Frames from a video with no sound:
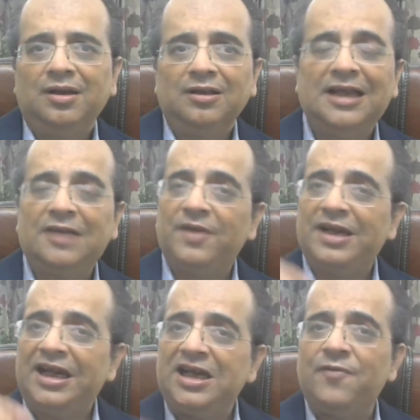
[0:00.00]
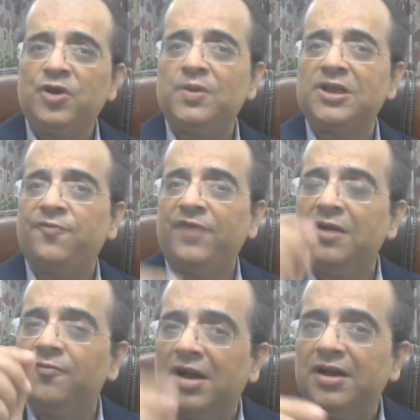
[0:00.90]
That when individuals
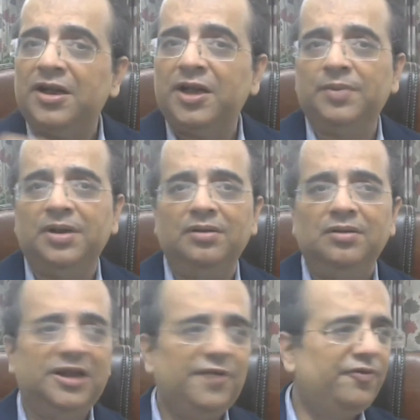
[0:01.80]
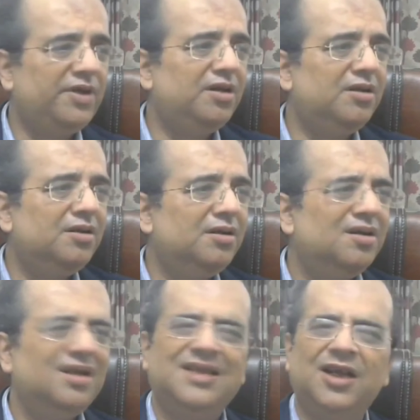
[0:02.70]
feel vulnerable, they feel
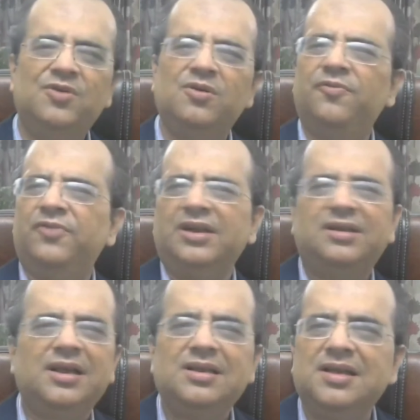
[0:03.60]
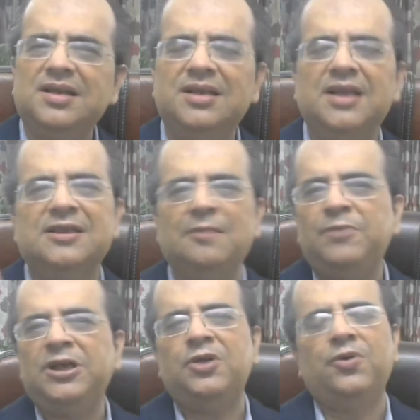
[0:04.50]
a sense of worthlessness, there is
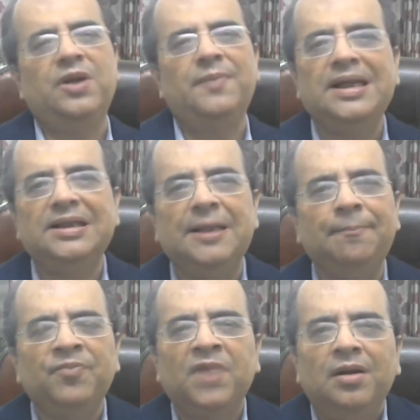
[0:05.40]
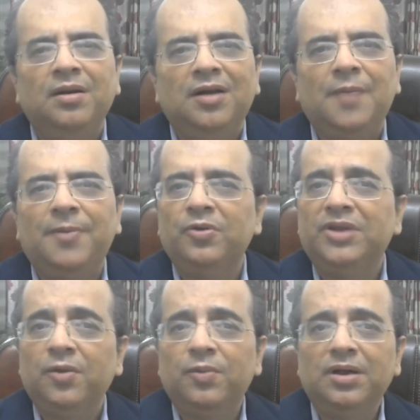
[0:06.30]
somebody to remind them about
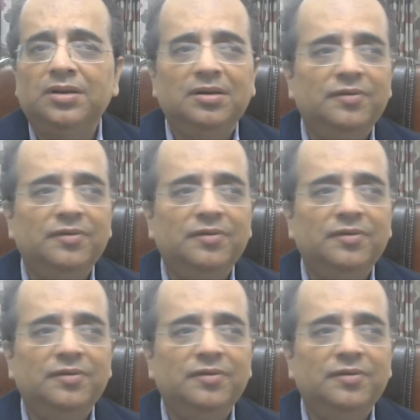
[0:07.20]
their worth.